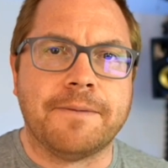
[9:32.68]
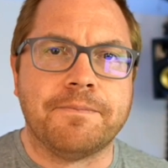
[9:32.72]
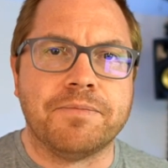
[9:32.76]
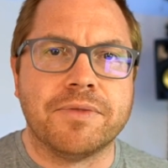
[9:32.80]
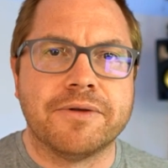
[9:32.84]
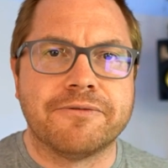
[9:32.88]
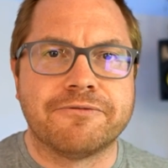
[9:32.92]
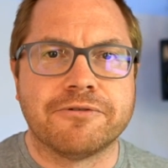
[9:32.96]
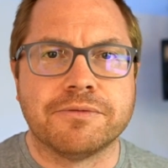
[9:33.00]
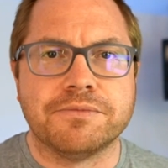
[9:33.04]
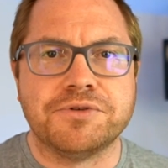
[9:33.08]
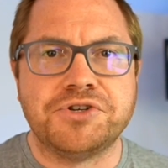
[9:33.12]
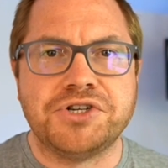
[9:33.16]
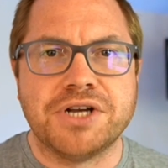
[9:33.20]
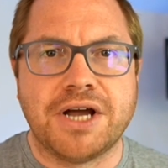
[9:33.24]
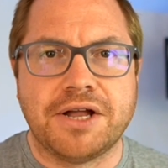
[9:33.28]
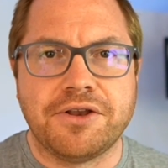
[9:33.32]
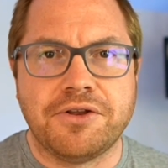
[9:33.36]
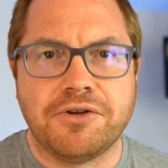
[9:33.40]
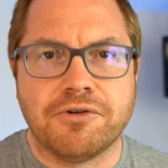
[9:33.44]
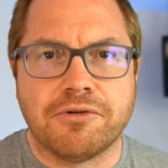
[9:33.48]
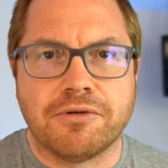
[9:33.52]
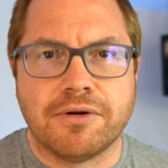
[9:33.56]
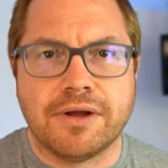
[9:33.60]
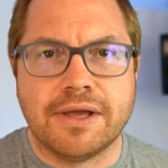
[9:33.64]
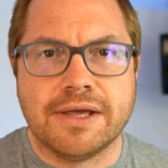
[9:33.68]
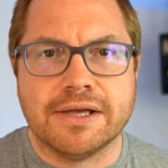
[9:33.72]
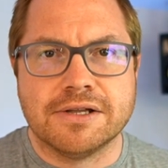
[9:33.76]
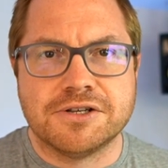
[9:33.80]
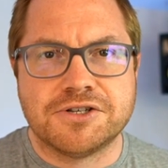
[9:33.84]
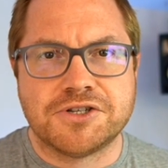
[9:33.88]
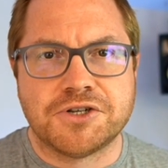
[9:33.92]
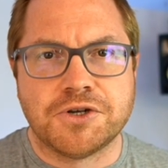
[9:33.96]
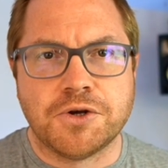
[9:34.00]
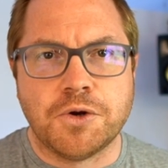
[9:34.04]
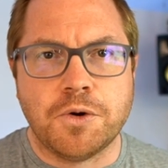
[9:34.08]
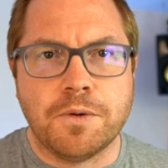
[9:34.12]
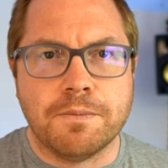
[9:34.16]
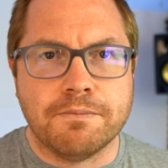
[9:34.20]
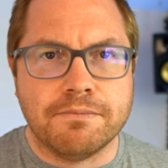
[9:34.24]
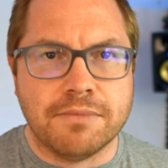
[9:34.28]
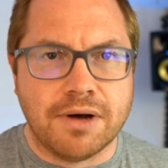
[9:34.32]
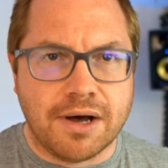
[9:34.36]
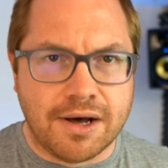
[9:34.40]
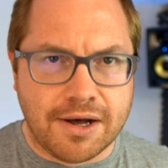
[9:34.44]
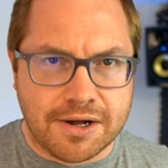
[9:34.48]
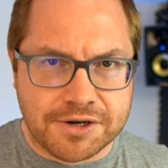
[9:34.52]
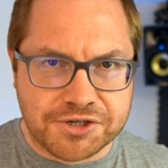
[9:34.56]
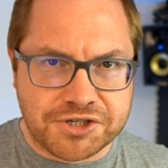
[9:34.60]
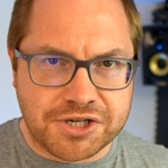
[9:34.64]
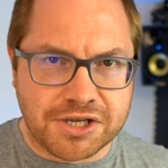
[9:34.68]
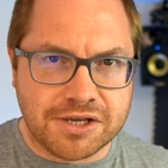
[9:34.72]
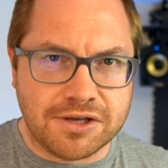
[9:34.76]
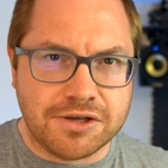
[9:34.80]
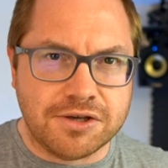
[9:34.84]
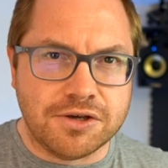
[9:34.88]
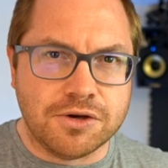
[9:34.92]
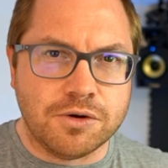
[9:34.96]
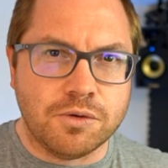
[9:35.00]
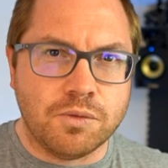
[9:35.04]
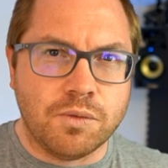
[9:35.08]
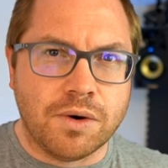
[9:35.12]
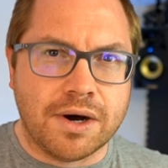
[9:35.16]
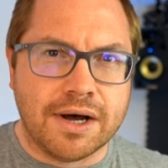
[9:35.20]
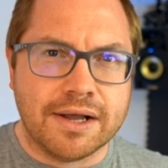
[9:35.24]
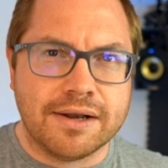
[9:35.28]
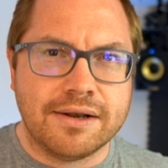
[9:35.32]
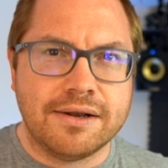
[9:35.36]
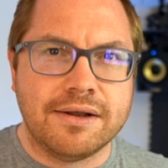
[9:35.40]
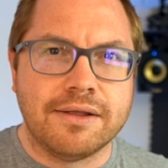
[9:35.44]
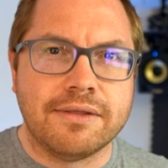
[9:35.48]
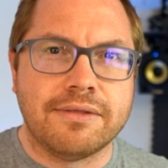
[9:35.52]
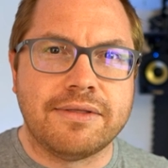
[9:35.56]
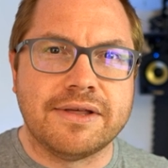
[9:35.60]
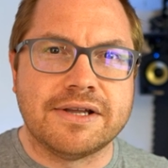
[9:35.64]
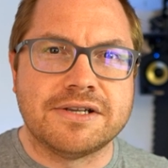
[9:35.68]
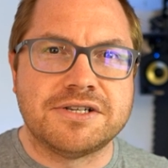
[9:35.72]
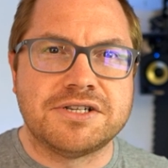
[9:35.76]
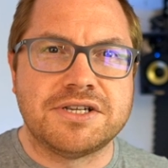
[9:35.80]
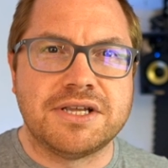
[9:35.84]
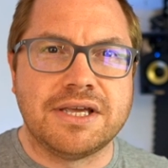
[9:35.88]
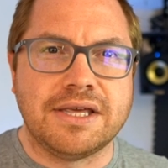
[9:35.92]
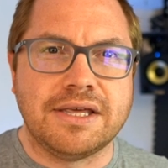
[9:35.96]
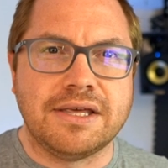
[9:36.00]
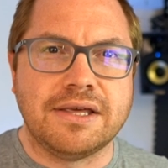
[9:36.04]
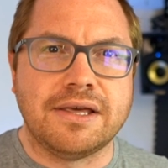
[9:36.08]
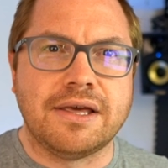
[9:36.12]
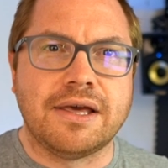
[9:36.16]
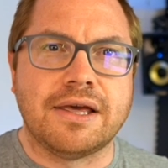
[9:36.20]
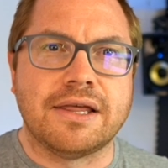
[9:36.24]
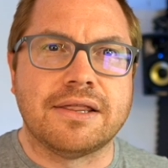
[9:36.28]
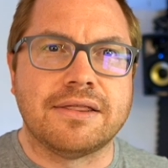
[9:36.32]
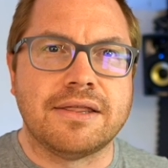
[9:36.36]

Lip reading: from January to March in Q1 this year.